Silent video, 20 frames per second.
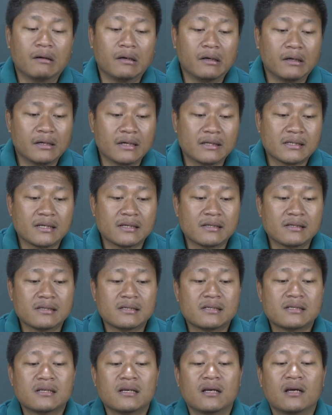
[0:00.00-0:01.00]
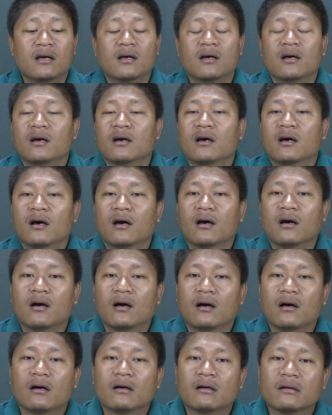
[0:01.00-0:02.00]
in a sense,
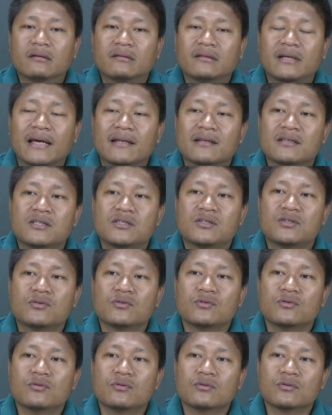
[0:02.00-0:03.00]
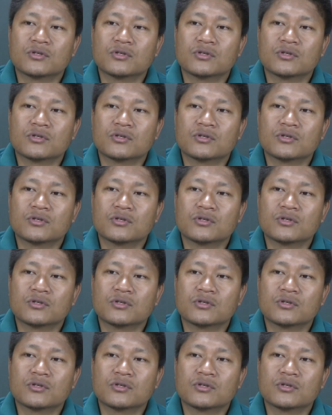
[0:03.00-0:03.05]
tends to